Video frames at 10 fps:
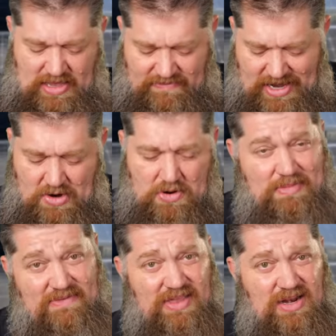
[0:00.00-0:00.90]
If I know where
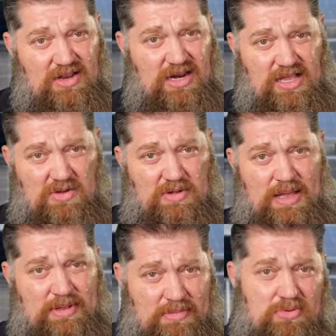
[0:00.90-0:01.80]
my feet are gonna go,
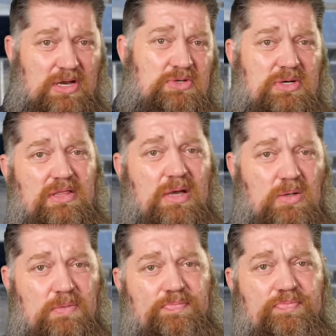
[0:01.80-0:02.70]
I'm gonna pre-drill the
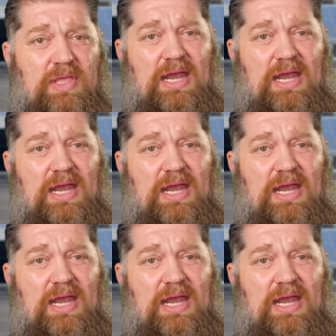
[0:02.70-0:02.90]
hole.